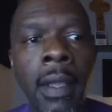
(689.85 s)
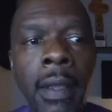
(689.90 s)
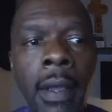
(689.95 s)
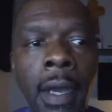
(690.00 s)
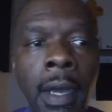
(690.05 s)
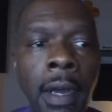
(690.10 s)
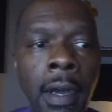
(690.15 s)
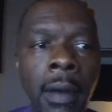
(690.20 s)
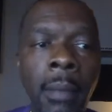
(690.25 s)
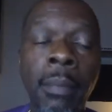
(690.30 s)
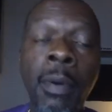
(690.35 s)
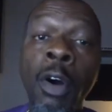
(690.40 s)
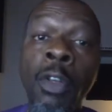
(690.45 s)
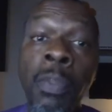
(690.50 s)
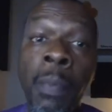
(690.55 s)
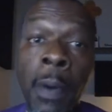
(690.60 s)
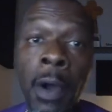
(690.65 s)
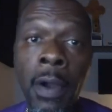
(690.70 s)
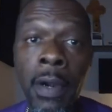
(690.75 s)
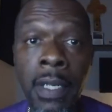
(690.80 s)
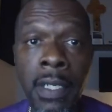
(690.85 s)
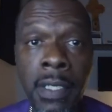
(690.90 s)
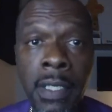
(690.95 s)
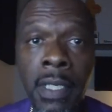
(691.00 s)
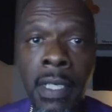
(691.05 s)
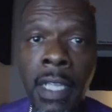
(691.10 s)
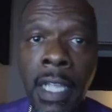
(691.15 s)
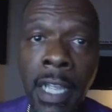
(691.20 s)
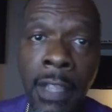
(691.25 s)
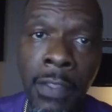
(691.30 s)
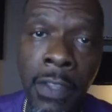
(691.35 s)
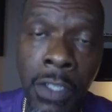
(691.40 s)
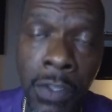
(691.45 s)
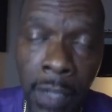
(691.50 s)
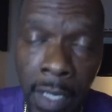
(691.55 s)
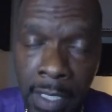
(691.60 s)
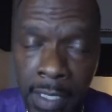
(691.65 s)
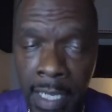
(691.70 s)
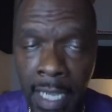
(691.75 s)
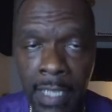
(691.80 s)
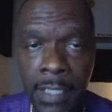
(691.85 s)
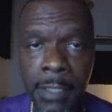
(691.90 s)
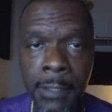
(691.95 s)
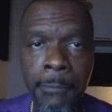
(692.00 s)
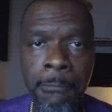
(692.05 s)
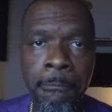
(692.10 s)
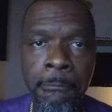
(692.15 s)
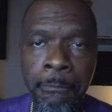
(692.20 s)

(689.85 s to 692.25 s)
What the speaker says: both parties in the transaction.